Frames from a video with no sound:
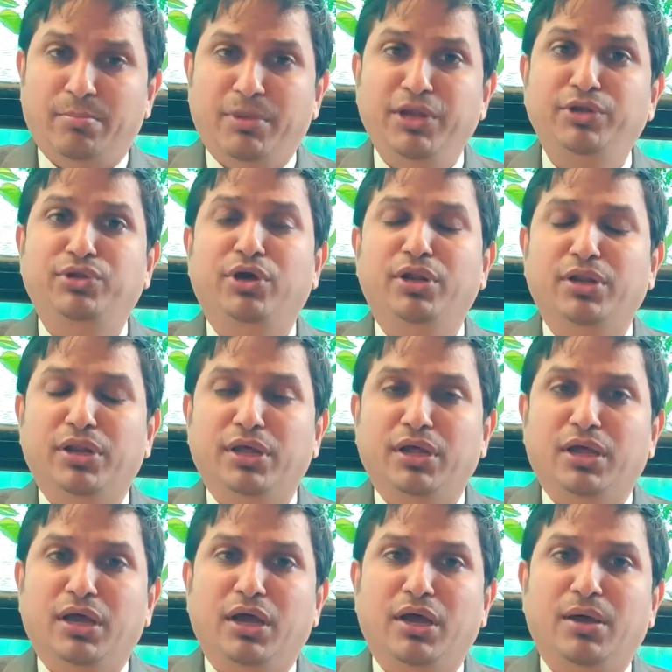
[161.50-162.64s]
In turn,
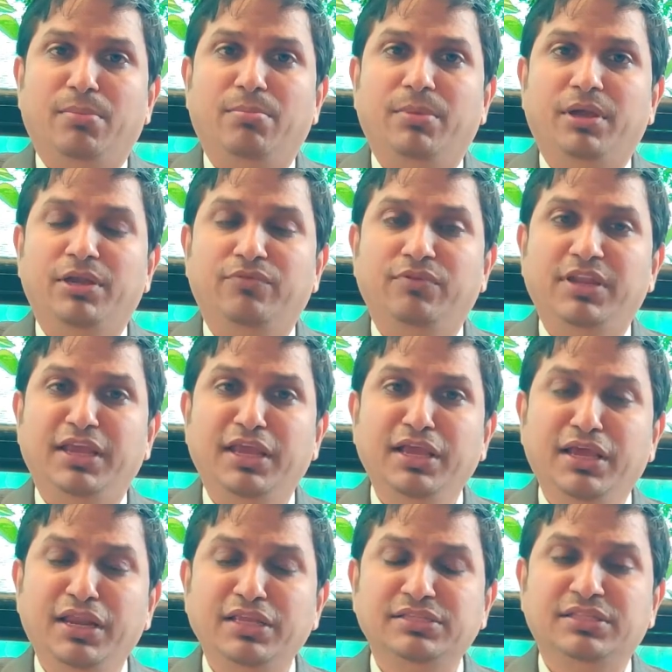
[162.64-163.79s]
it will
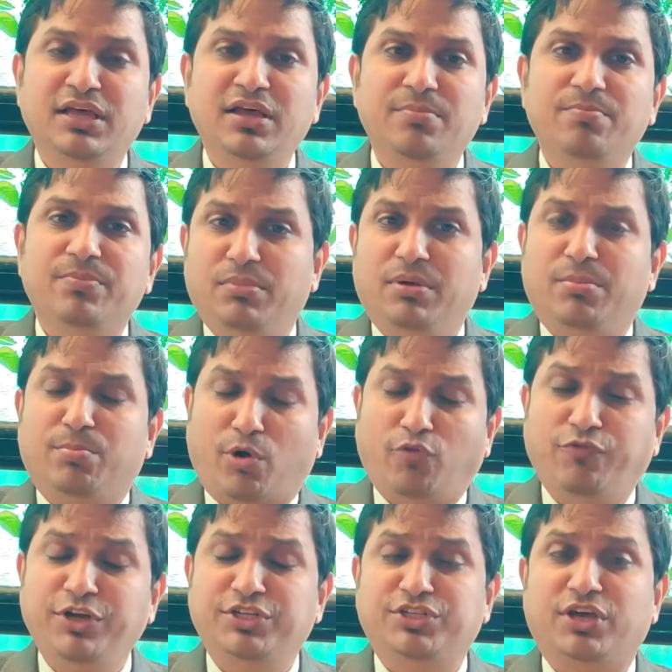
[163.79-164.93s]
increase the
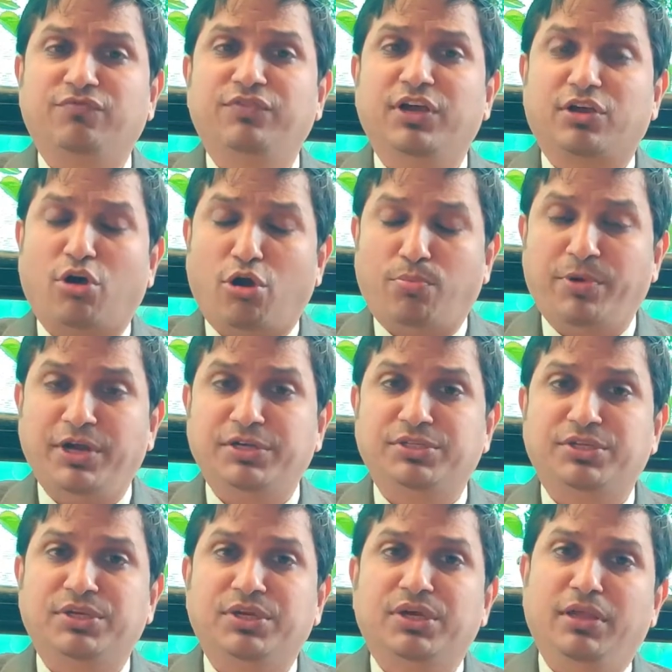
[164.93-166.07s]
profits of the
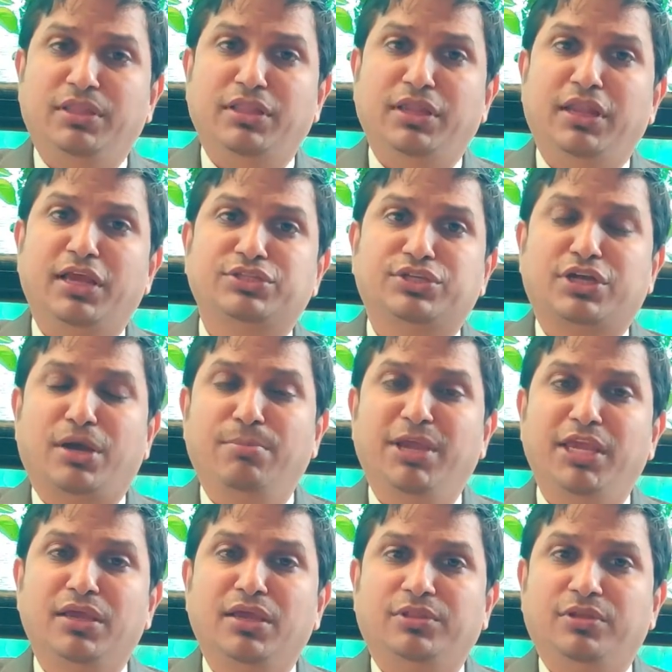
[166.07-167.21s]
corporates in the next
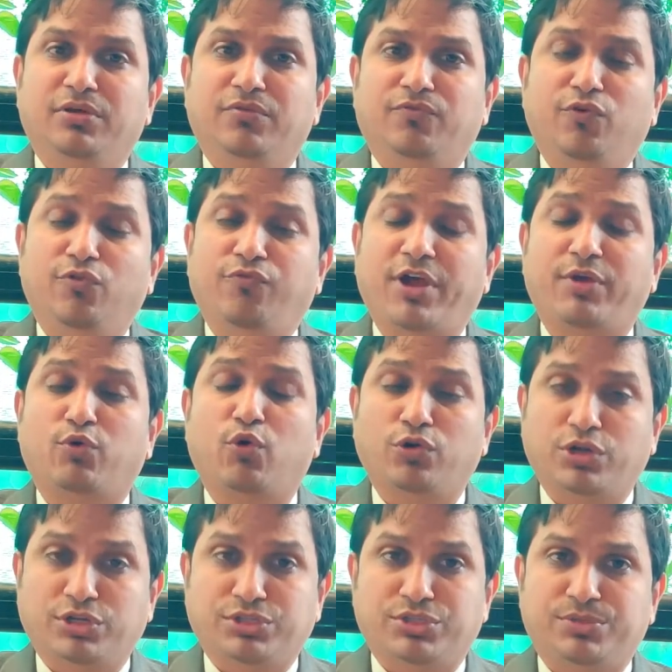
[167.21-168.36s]
coming 4-5
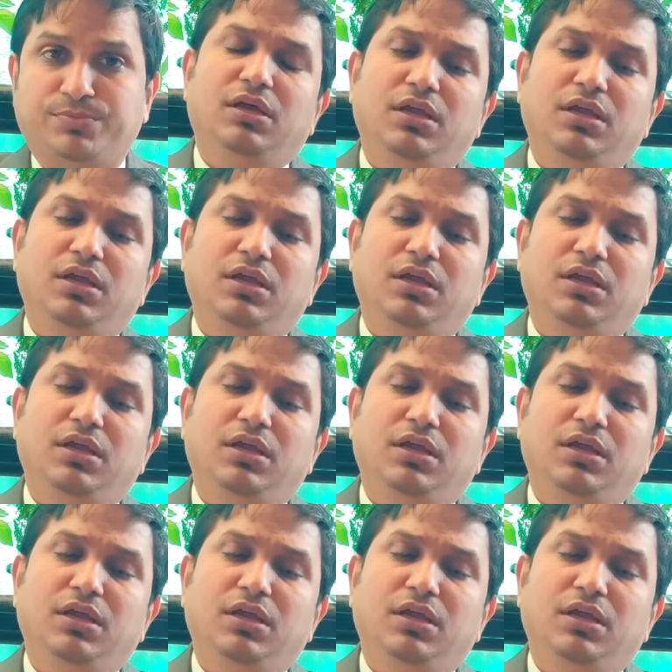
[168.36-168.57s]
quarters.